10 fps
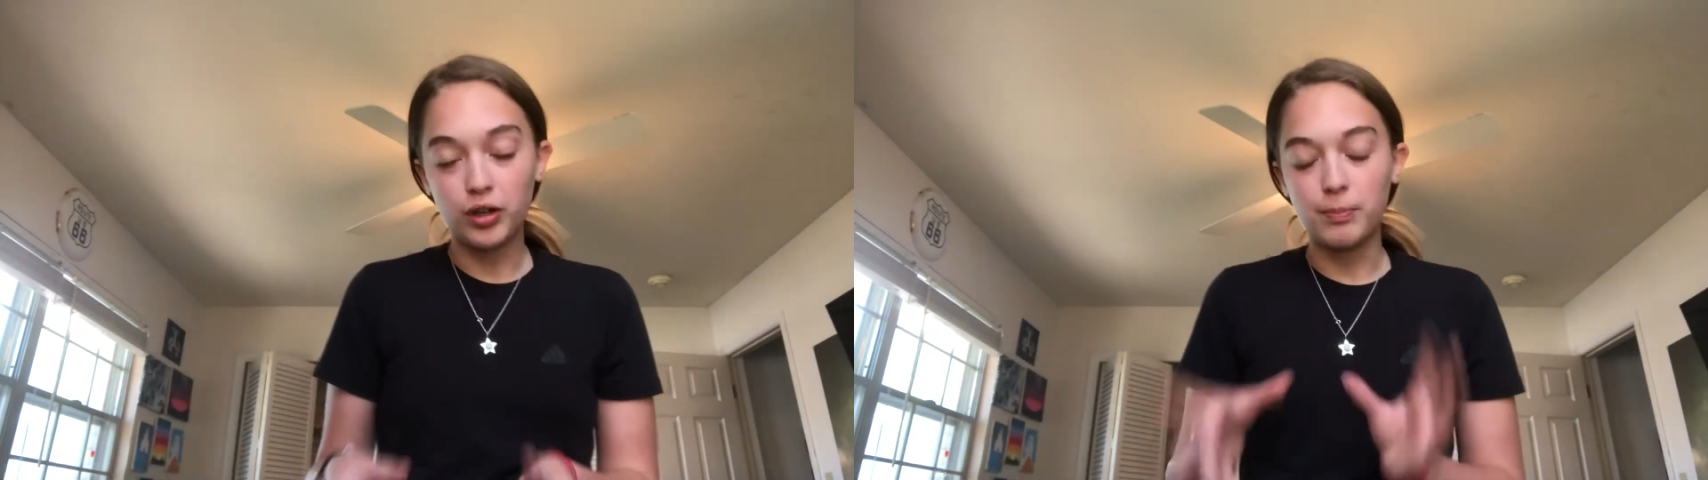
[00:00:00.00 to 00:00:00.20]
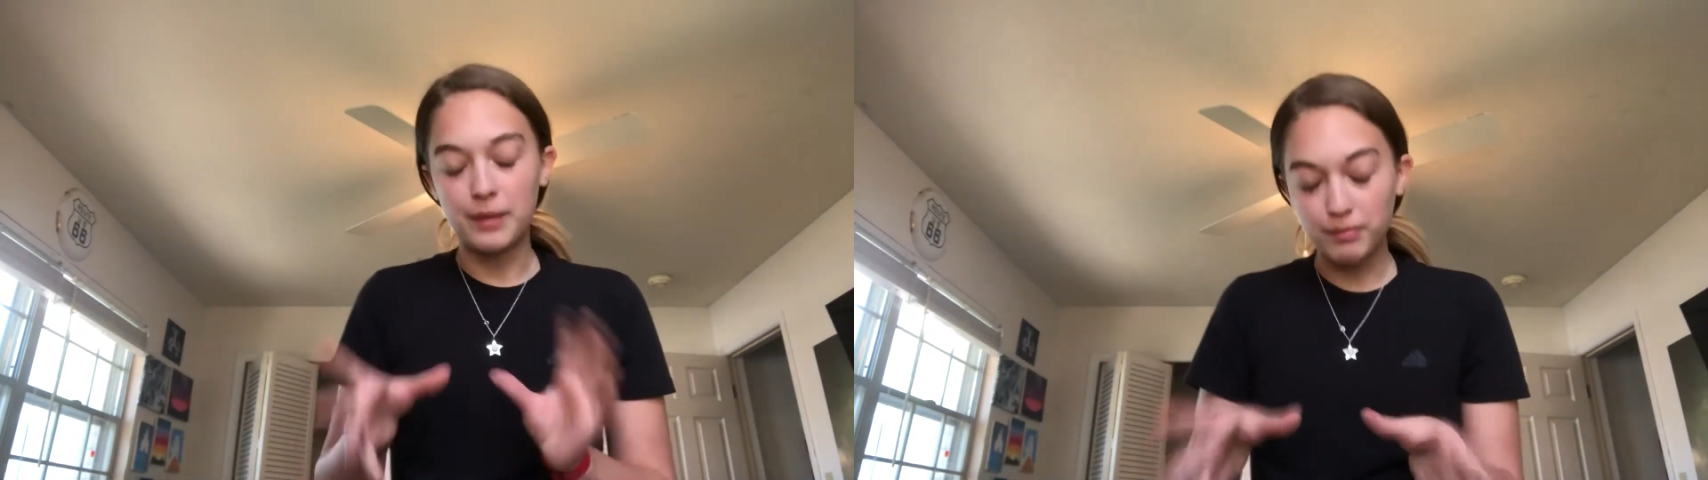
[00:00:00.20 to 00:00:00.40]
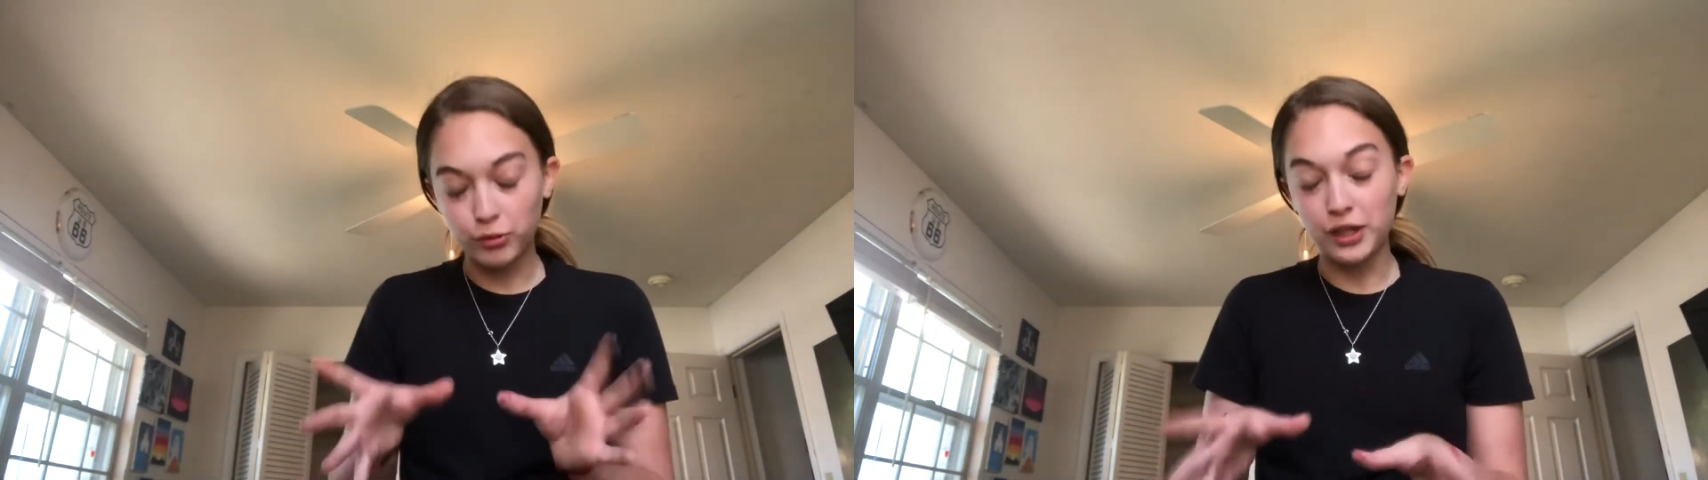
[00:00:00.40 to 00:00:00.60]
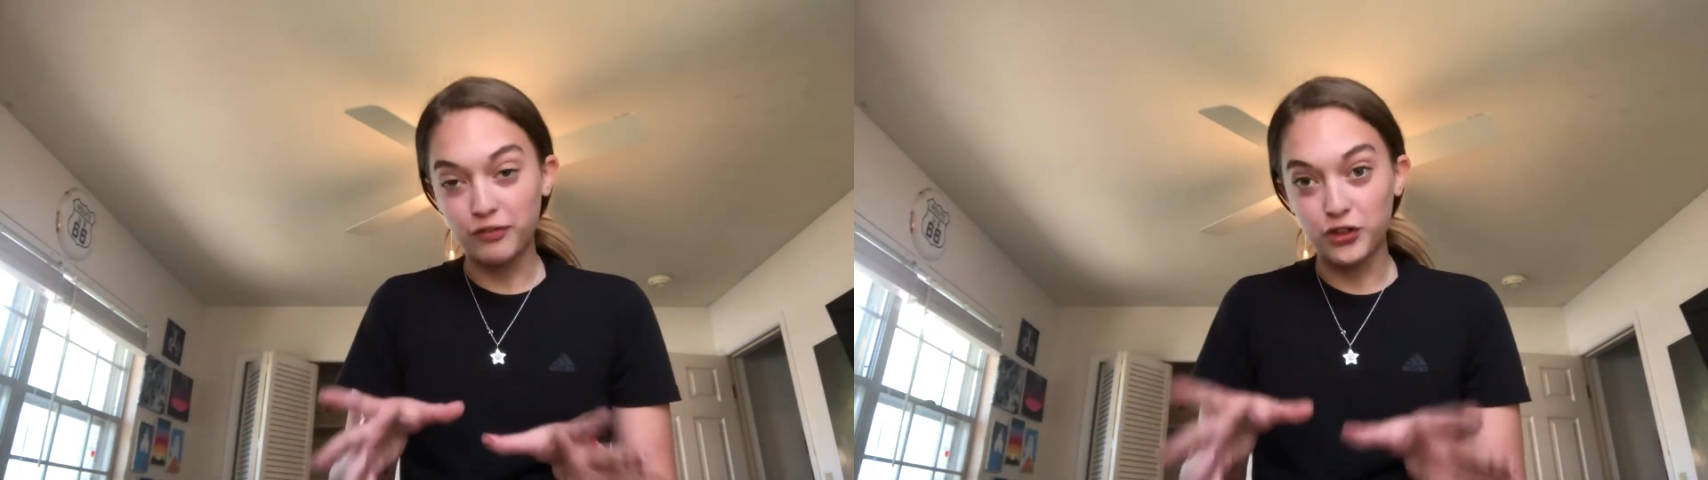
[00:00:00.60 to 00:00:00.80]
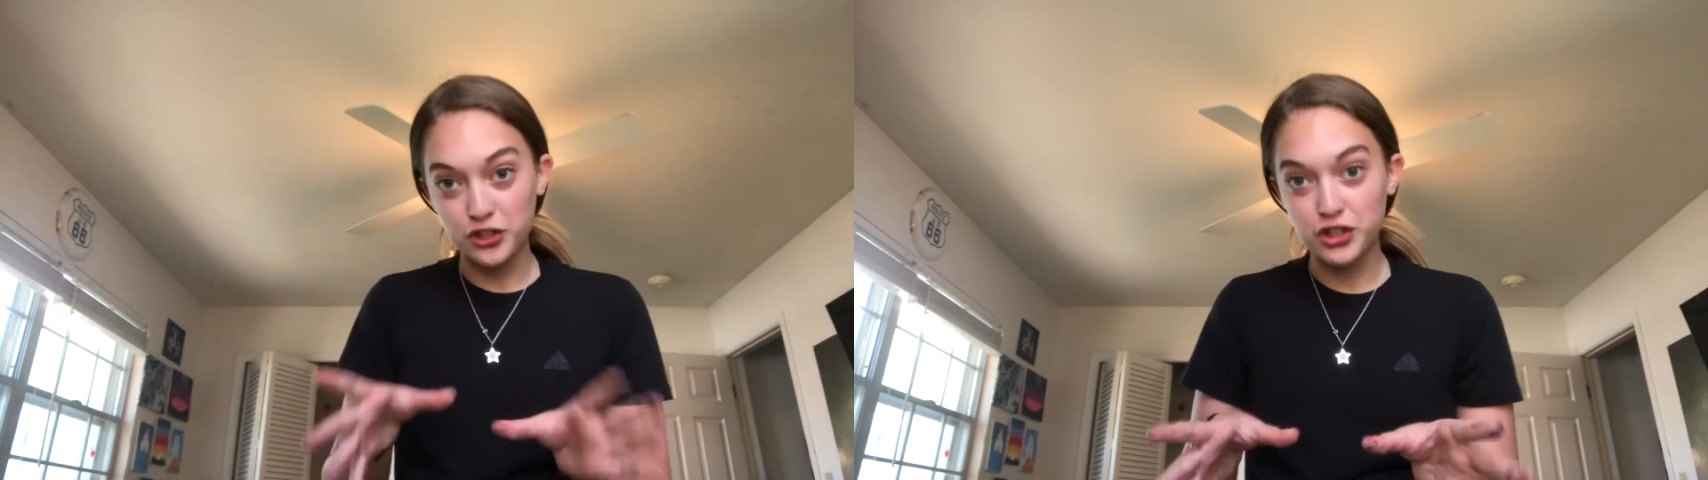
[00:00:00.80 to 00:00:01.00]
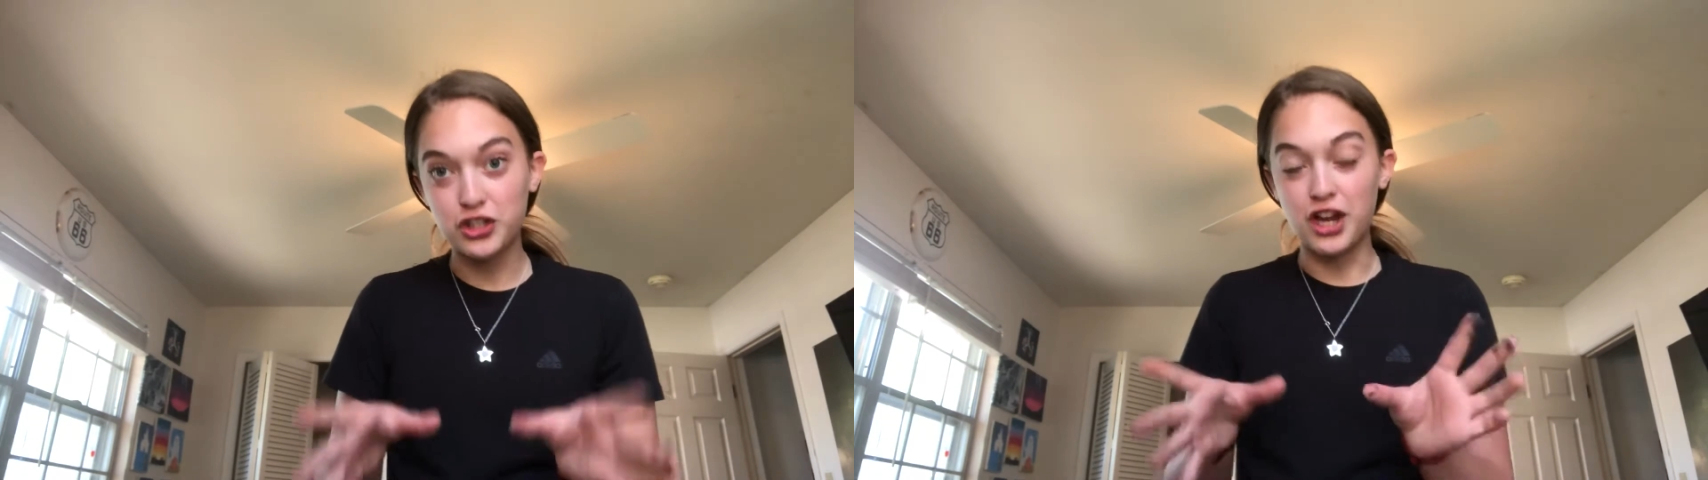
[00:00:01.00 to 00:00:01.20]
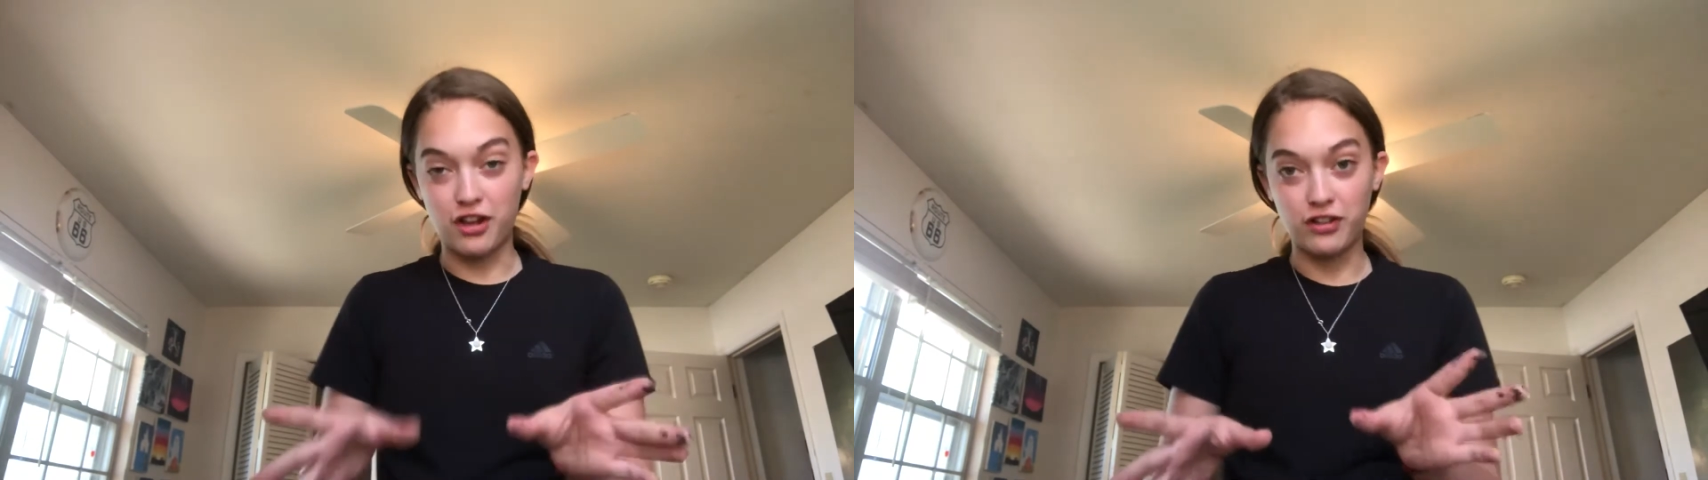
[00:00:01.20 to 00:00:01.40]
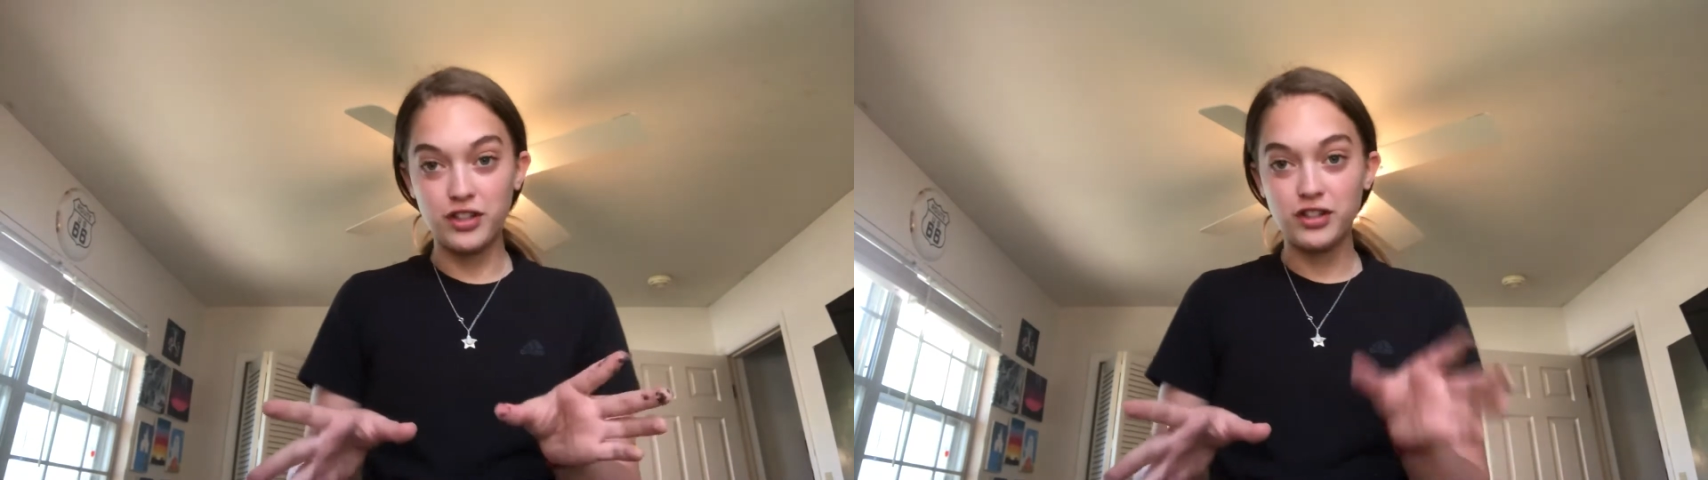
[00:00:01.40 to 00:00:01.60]
memory verse
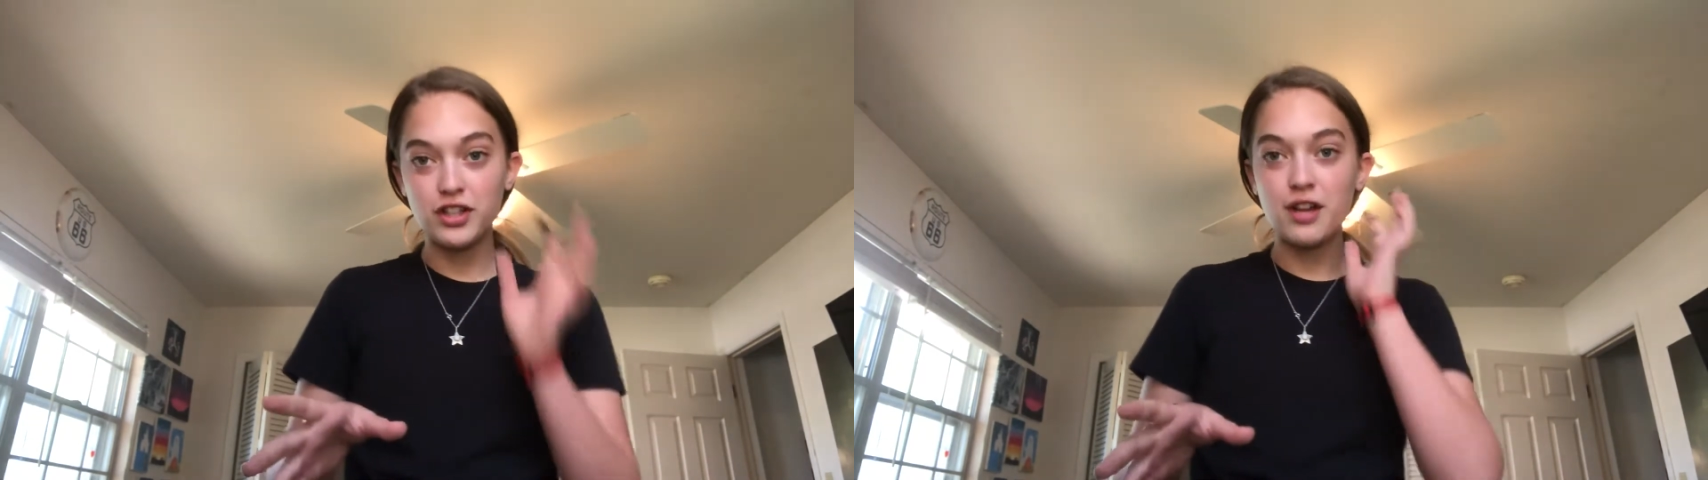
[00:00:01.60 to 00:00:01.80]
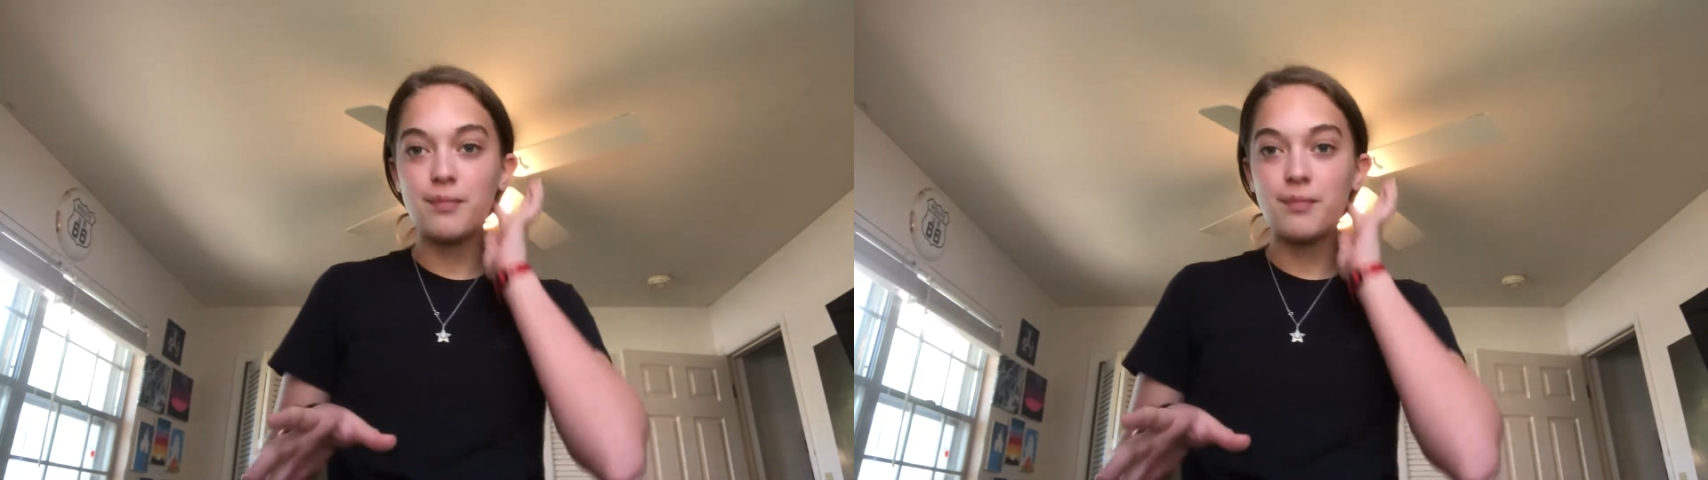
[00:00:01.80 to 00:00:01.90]
challenge,